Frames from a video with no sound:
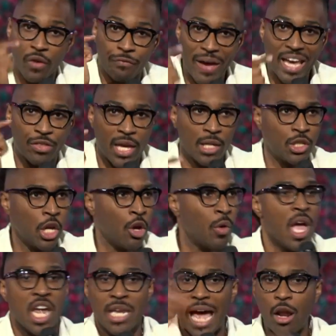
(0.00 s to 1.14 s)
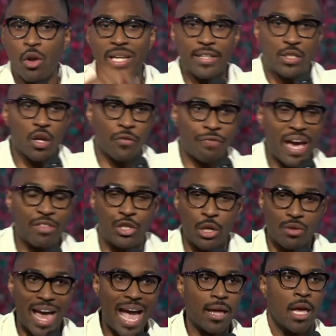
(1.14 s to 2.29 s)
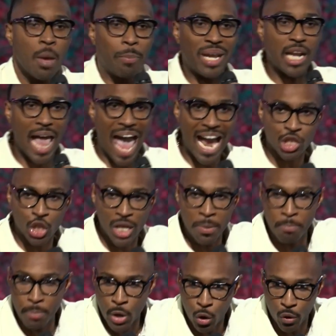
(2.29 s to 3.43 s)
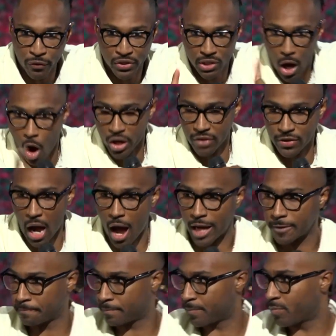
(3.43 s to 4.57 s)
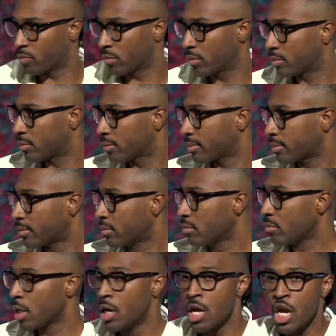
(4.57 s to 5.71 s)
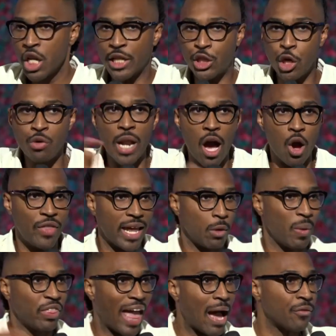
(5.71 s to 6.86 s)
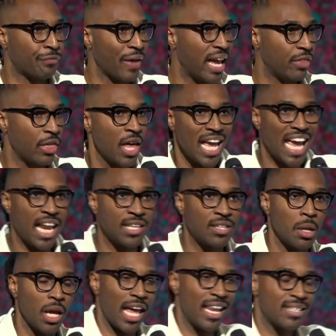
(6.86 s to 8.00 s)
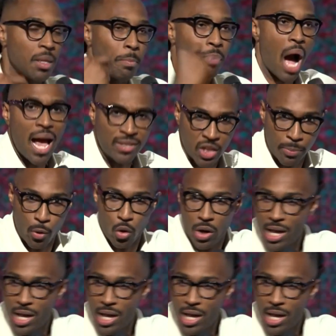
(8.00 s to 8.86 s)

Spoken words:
faith can do. Not only does your faith do that, but it actually moves the heart of God. Did you know that without faith, it is impossible